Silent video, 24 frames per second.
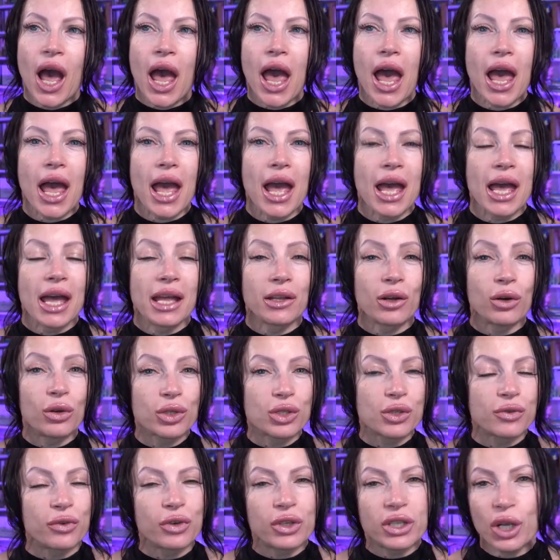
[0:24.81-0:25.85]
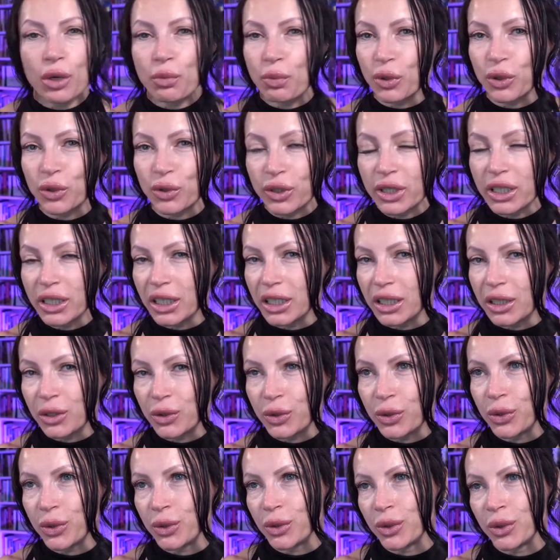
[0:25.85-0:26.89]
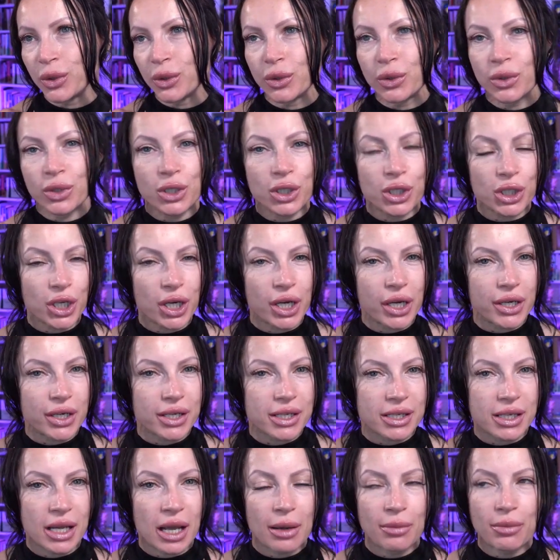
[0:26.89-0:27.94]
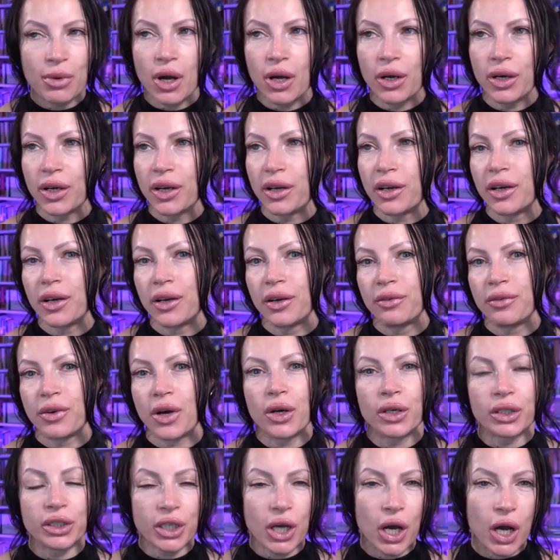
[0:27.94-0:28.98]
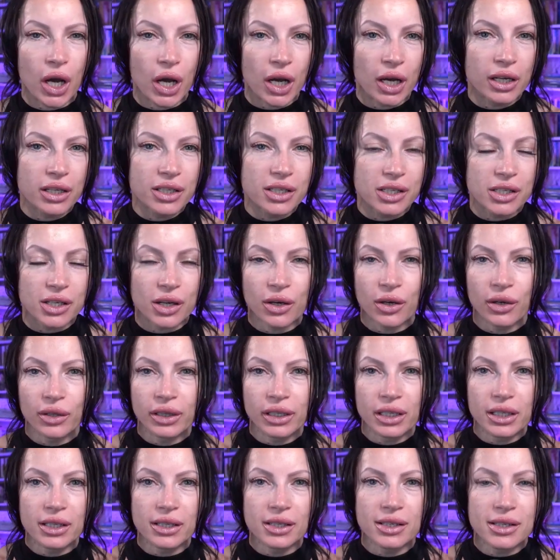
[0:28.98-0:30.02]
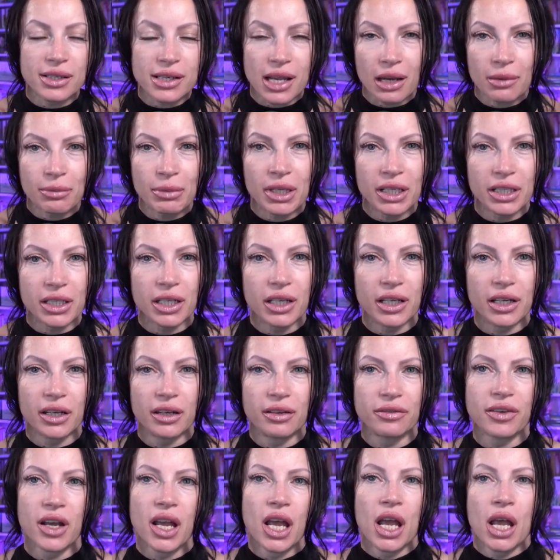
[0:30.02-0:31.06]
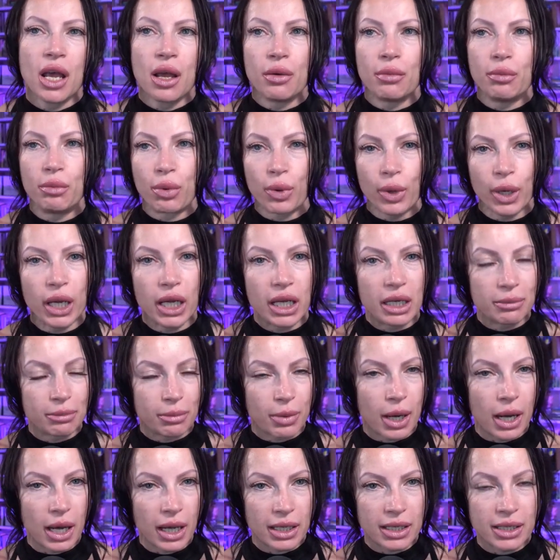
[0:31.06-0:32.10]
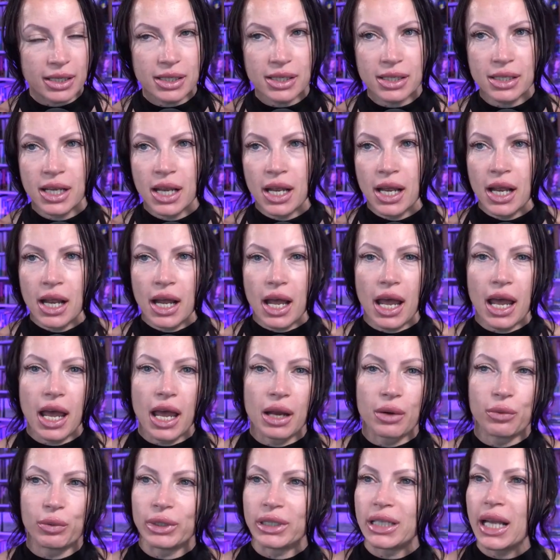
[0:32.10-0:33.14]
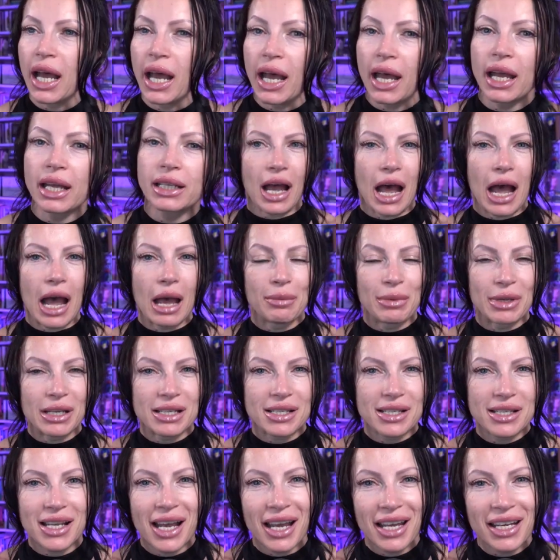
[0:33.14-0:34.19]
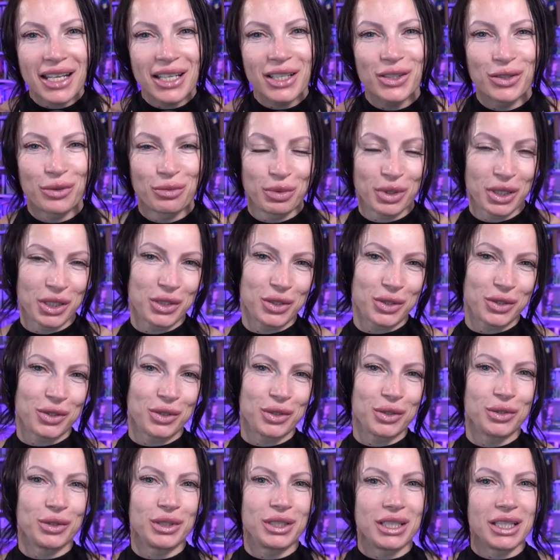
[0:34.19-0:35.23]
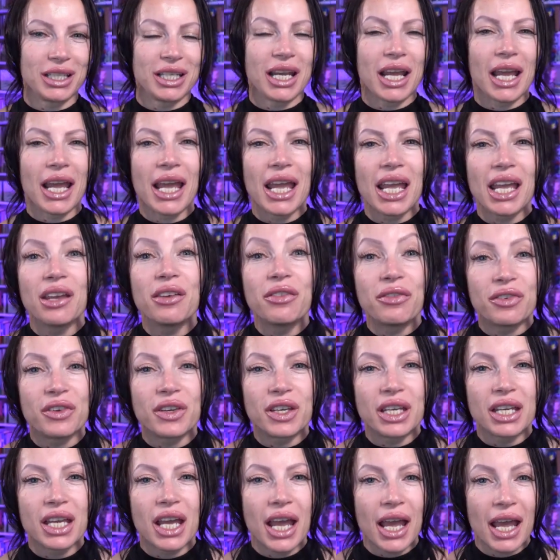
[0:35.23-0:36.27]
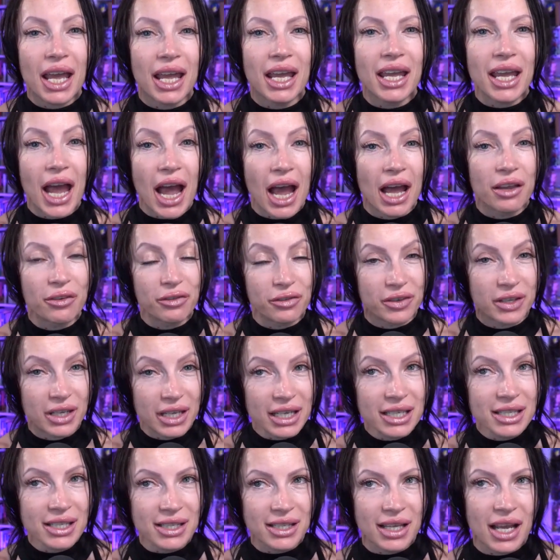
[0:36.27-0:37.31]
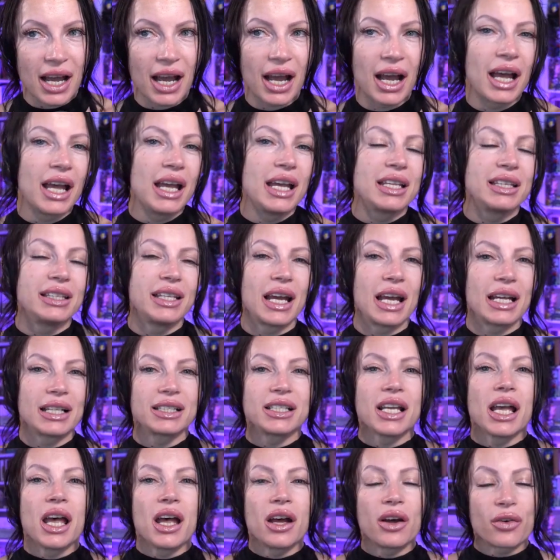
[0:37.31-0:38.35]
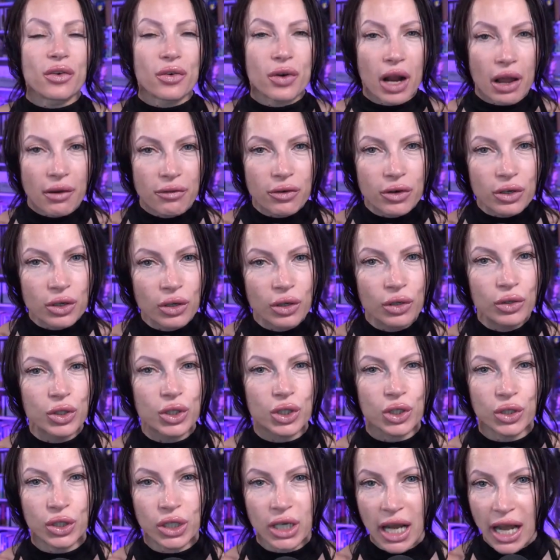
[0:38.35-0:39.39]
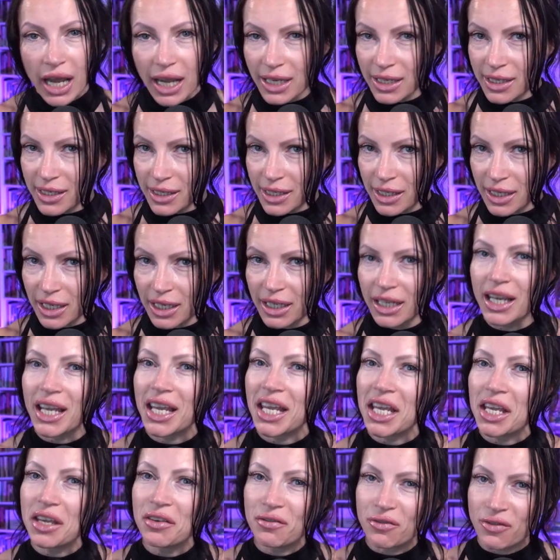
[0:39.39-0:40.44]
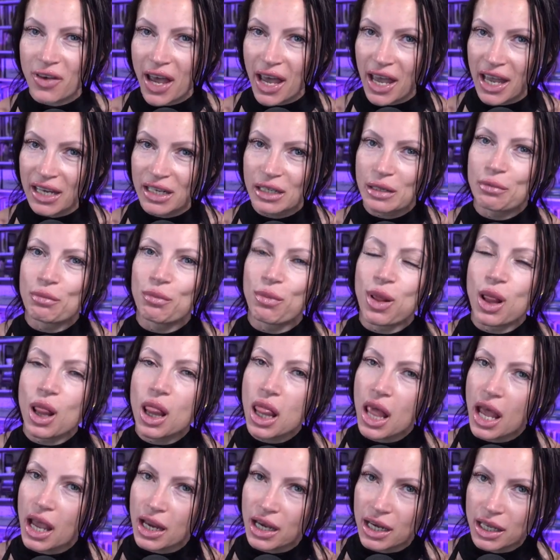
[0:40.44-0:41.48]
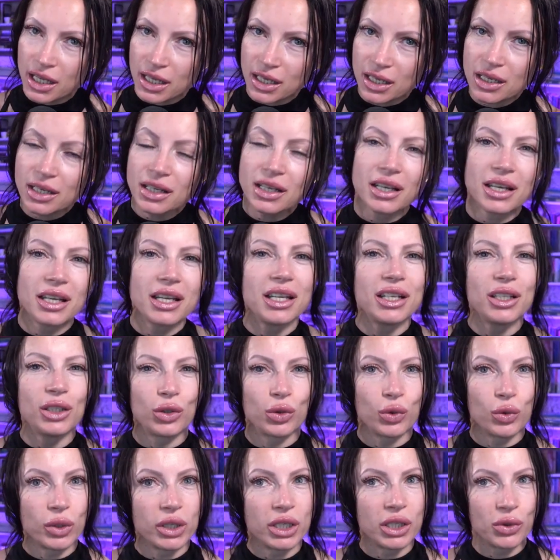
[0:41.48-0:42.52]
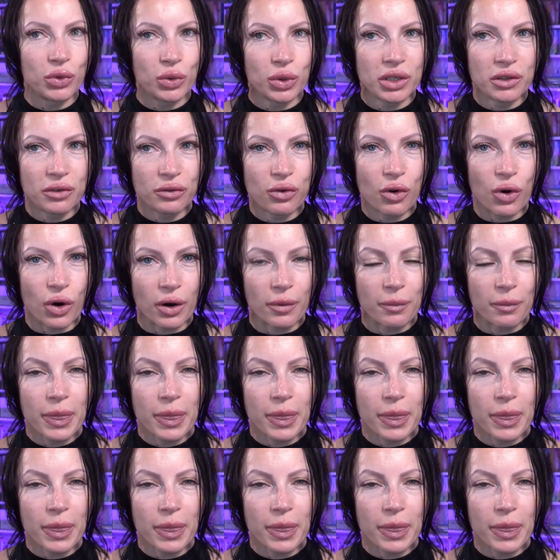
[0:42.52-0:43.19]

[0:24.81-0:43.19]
And also for the opportunity to share some of our thoughts on this segment of Brain Bites. And with that, I'm excited to bring to you the AV-AI Fiesta, that's revolutionizing event planning in 2024.